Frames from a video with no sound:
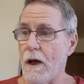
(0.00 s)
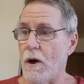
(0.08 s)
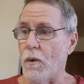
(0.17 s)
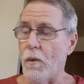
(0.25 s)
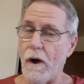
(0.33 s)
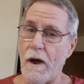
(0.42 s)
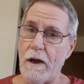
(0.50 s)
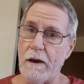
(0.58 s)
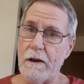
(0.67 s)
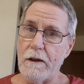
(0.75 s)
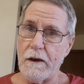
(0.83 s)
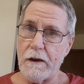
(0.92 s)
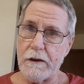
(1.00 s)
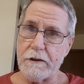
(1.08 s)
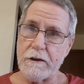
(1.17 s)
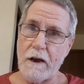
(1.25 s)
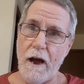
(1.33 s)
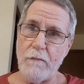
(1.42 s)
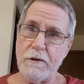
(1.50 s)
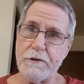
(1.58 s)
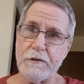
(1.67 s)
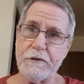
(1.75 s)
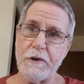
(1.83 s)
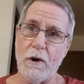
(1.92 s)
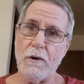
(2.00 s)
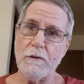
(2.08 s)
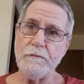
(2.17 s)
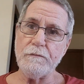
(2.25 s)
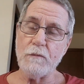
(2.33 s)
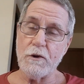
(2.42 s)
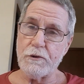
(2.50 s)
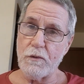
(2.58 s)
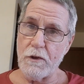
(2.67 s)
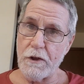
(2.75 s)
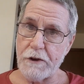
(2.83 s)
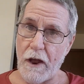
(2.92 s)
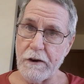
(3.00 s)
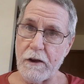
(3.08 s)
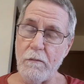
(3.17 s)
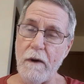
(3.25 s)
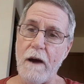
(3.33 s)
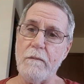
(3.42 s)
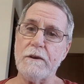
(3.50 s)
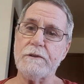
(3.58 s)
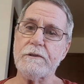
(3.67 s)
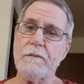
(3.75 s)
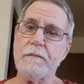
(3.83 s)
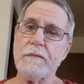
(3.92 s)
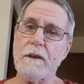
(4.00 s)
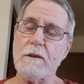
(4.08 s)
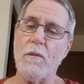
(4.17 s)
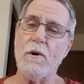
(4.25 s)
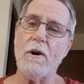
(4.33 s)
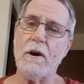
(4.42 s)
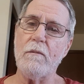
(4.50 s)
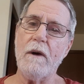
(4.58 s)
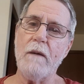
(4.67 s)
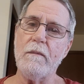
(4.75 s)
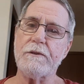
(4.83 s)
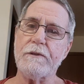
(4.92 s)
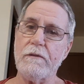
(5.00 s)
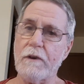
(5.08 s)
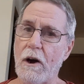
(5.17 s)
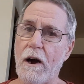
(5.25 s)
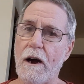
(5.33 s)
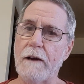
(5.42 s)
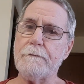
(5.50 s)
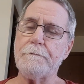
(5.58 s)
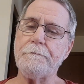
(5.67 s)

When the tablets of stone, which were the Ten Commandments, the moral commandments of God,